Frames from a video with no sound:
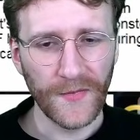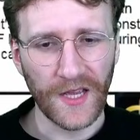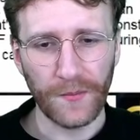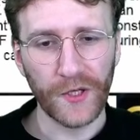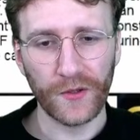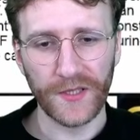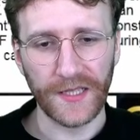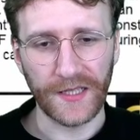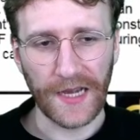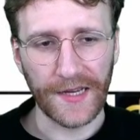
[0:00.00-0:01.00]
Because yeah,
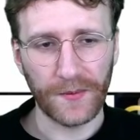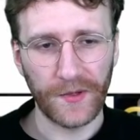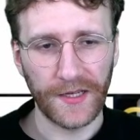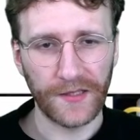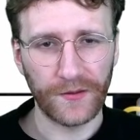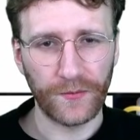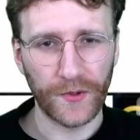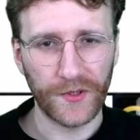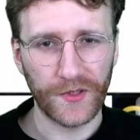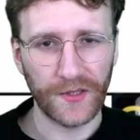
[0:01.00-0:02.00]
the Gaia plate, it
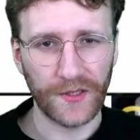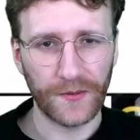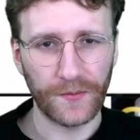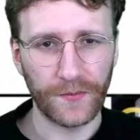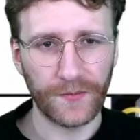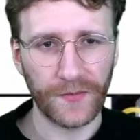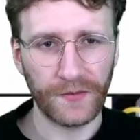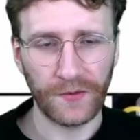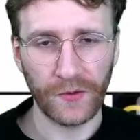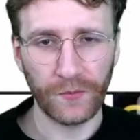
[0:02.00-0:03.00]
would
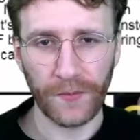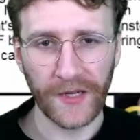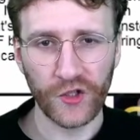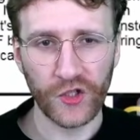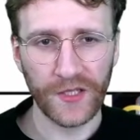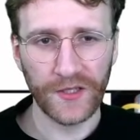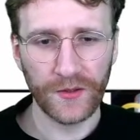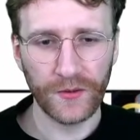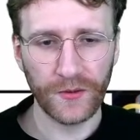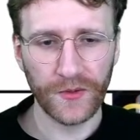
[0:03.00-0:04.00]
you banish these
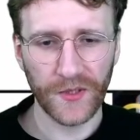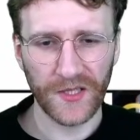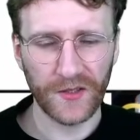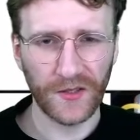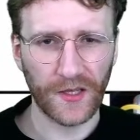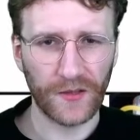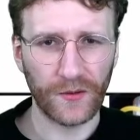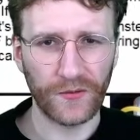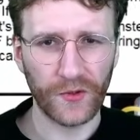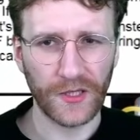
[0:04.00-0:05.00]
2, so that's not that
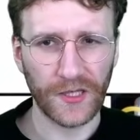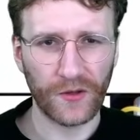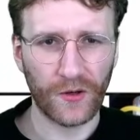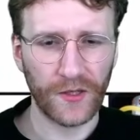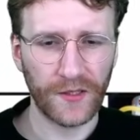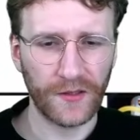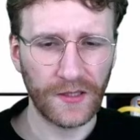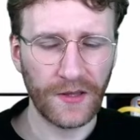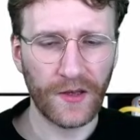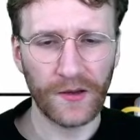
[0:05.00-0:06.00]
good for Dark Calling
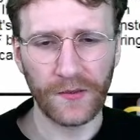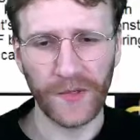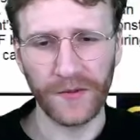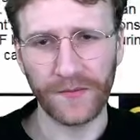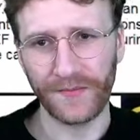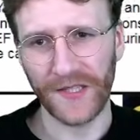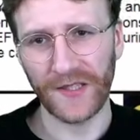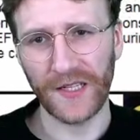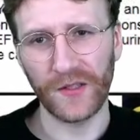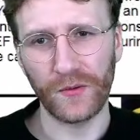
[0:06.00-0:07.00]
either. I mean, and
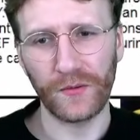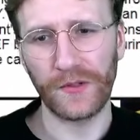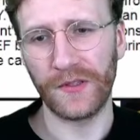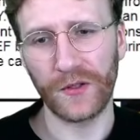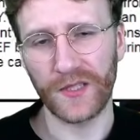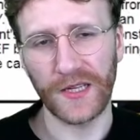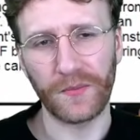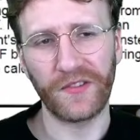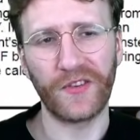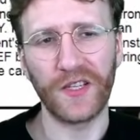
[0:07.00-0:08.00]
then you in your
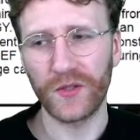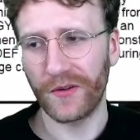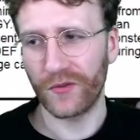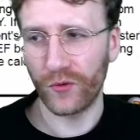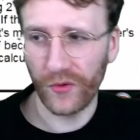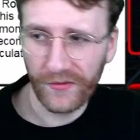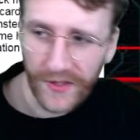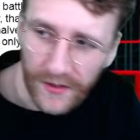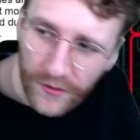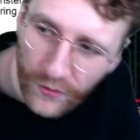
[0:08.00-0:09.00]
standby phase you have to
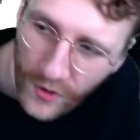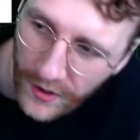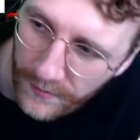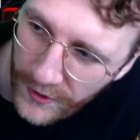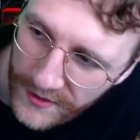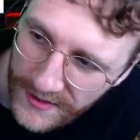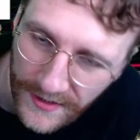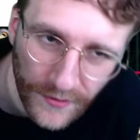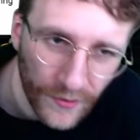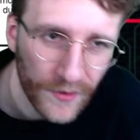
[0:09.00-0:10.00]
reveal a rock monster
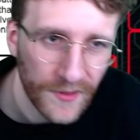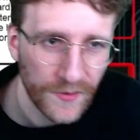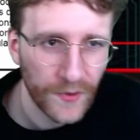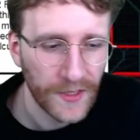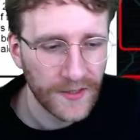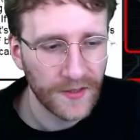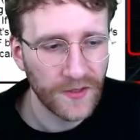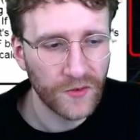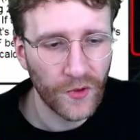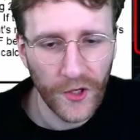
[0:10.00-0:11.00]
or this one gets
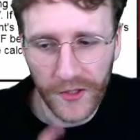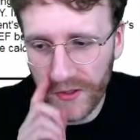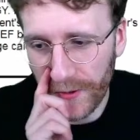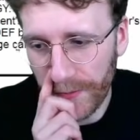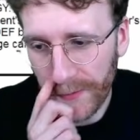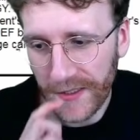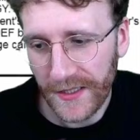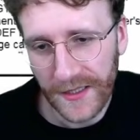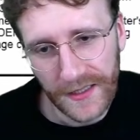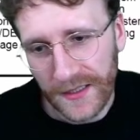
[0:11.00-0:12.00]
destroyed, so
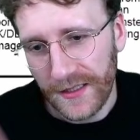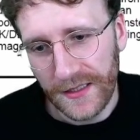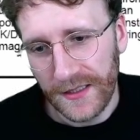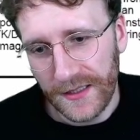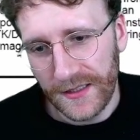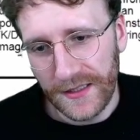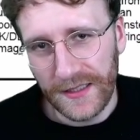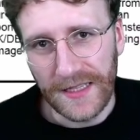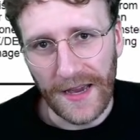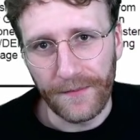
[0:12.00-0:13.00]

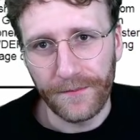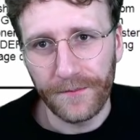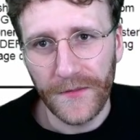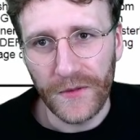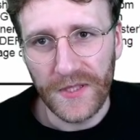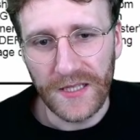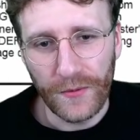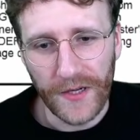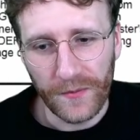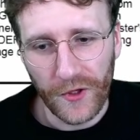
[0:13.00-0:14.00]
yeah, you see
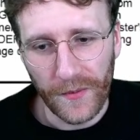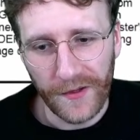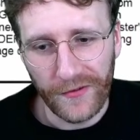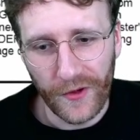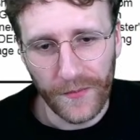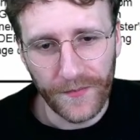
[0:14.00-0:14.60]
where I'm coming from.